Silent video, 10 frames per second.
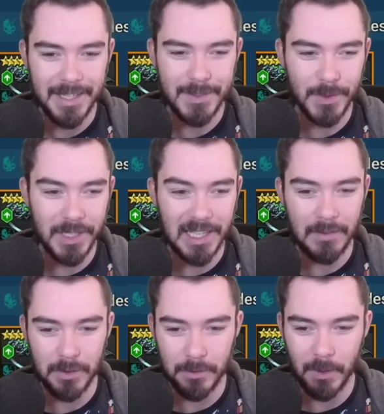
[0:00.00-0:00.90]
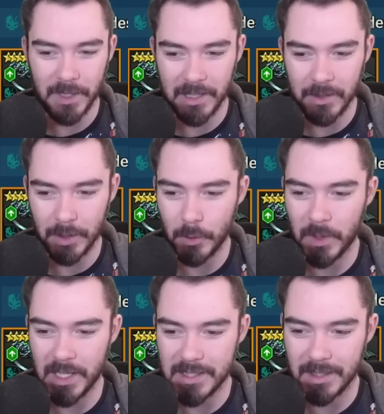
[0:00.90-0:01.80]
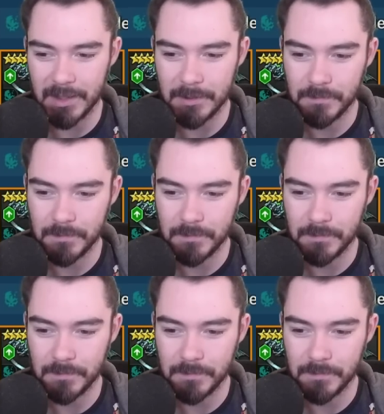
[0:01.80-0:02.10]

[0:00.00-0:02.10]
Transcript: That's what I get for rolling it all at once, huh?